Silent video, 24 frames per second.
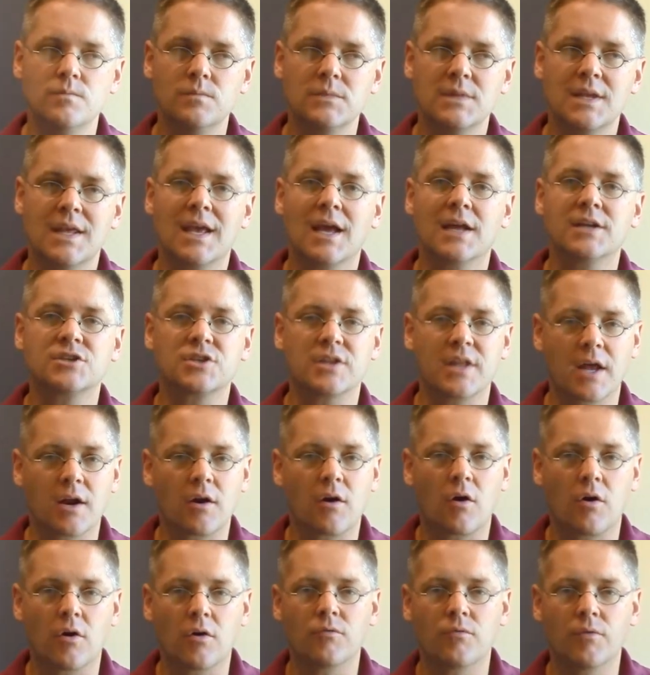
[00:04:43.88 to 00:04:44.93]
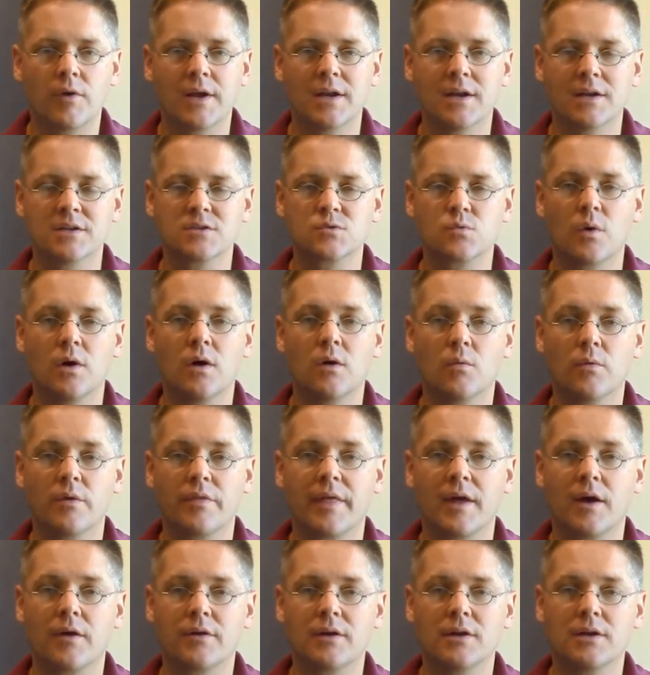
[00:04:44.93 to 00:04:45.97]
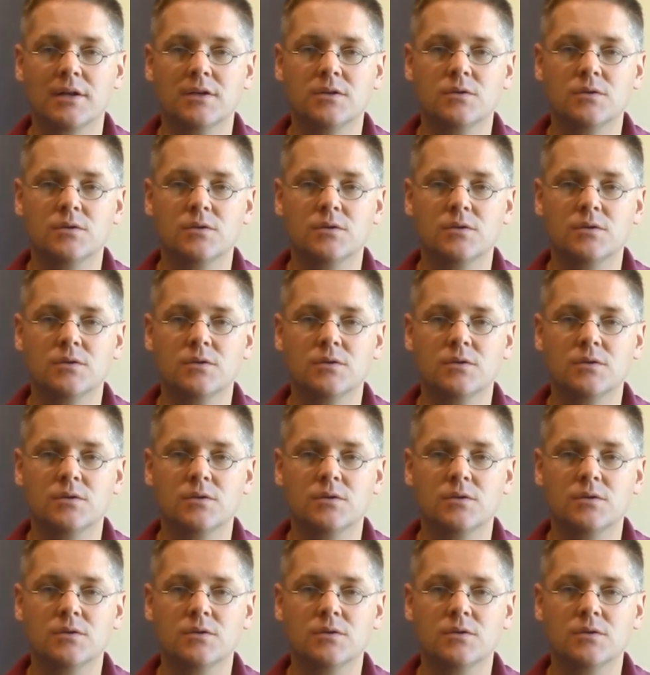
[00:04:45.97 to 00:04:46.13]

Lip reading: catch that heart rate as well without any